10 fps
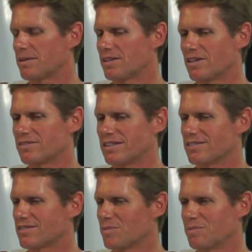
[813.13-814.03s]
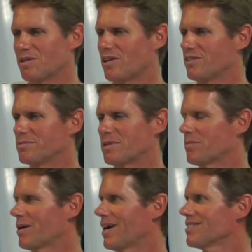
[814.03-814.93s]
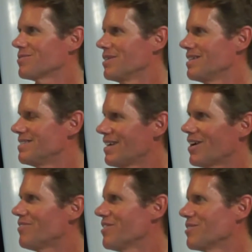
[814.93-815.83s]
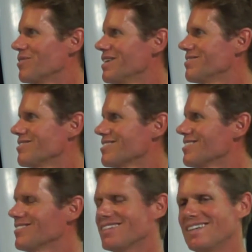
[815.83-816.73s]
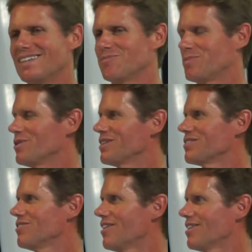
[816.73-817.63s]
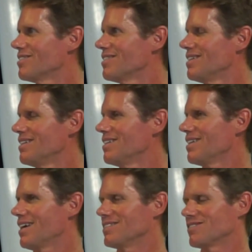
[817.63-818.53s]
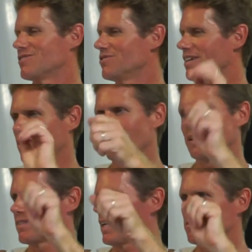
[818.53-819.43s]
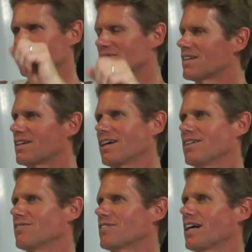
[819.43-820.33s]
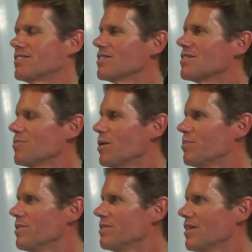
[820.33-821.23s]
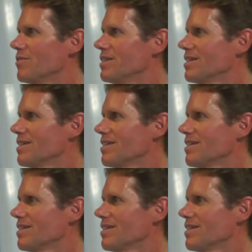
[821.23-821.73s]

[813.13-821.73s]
I know some people always break paddles when they take off on the waves, you know, pulling too hard. I just use like quick taps, just like kind of catching a bump and downwinding.